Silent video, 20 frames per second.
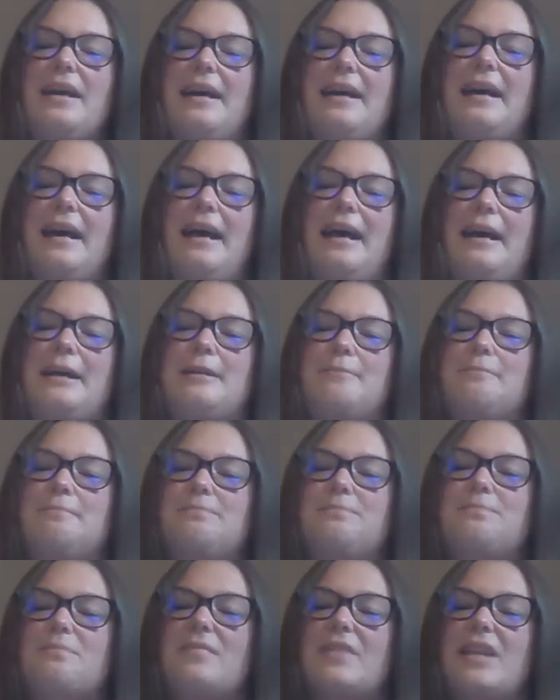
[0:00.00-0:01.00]

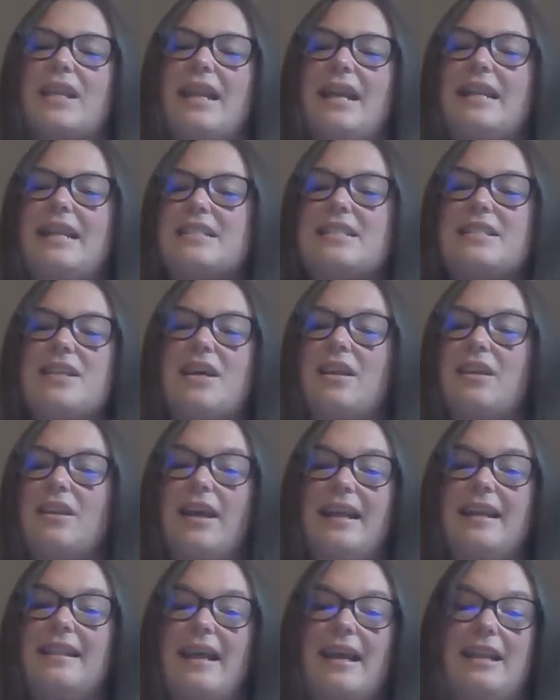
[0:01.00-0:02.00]
um, and it's not
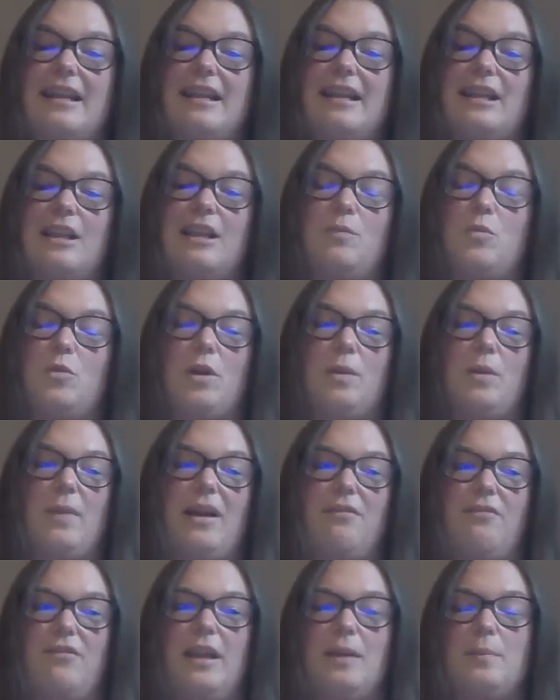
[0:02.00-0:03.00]
like that anymore.
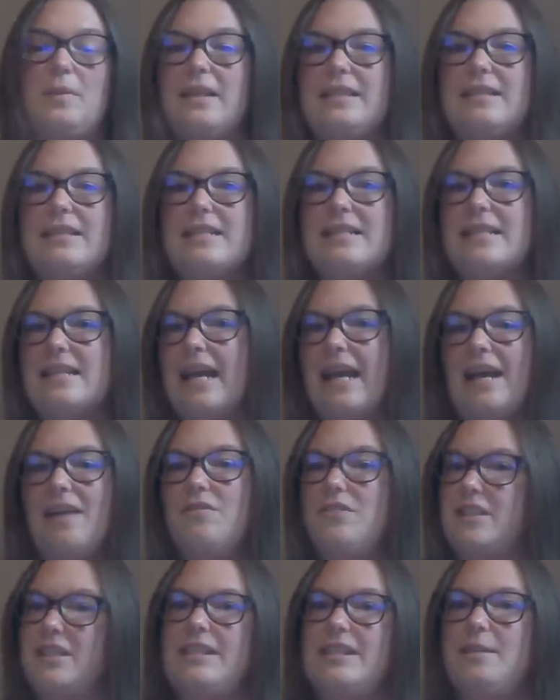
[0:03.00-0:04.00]
My family doesn't have
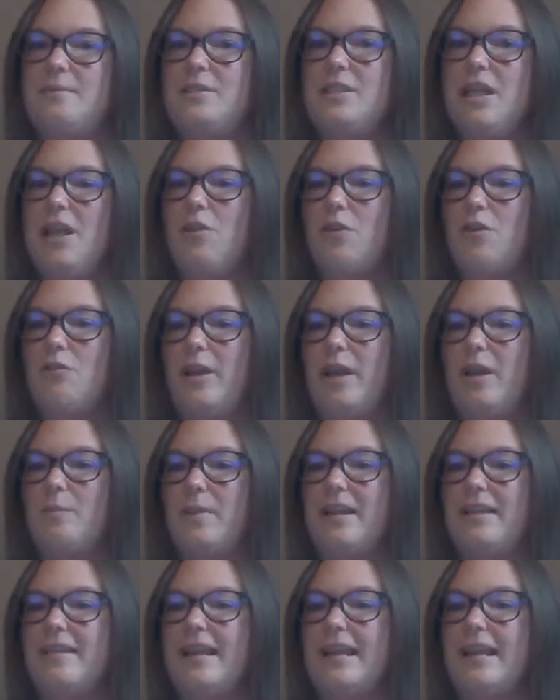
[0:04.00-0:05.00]
to tiptoe
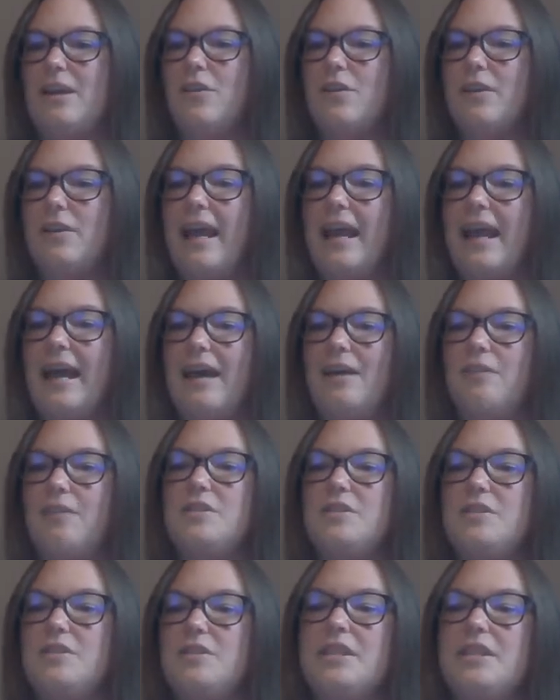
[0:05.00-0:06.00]
around me. They don't have
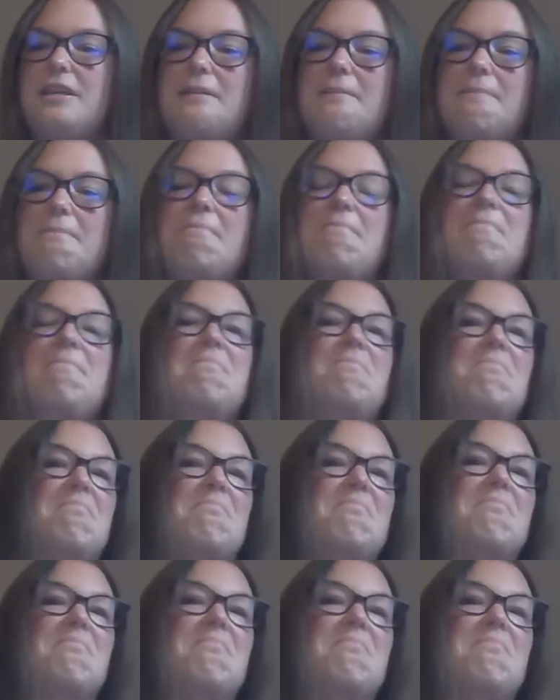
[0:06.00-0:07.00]
to,
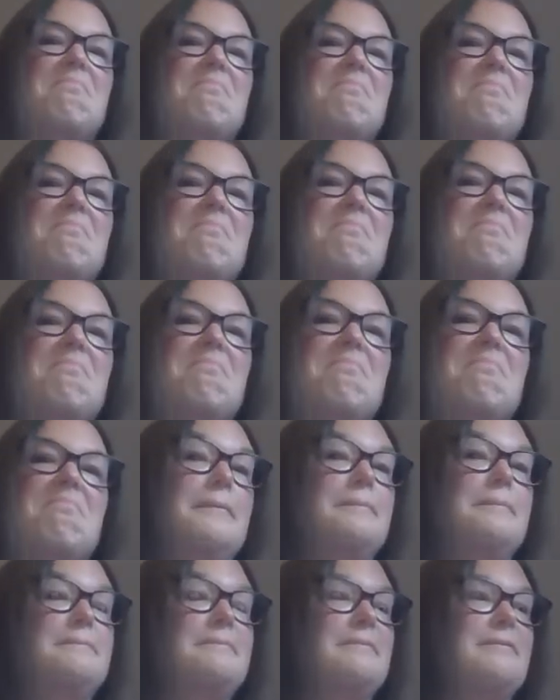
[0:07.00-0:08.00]

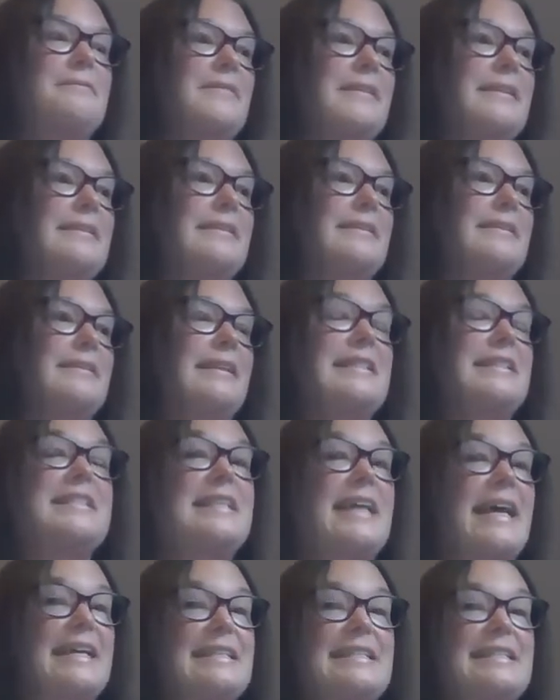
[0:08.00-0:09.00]
"Whoop, but let's
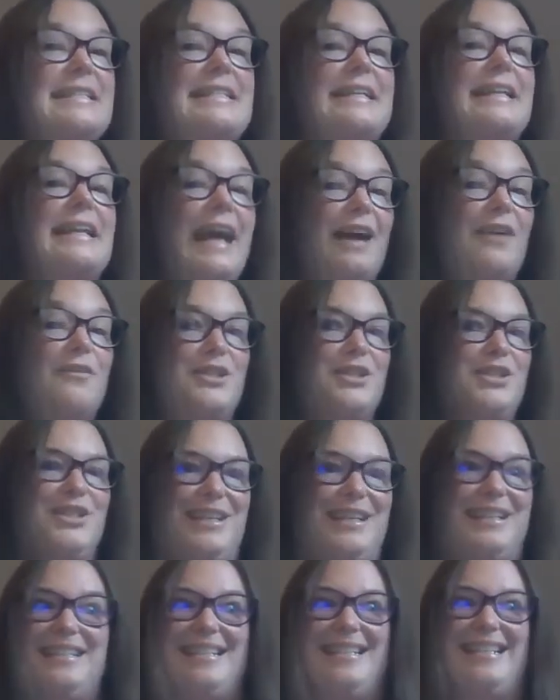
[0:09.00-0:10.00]
test it. How is
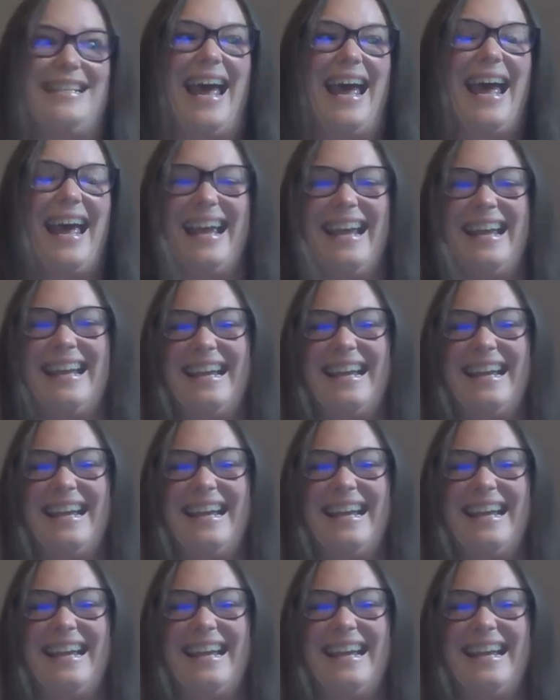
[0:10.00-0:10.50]
she today?"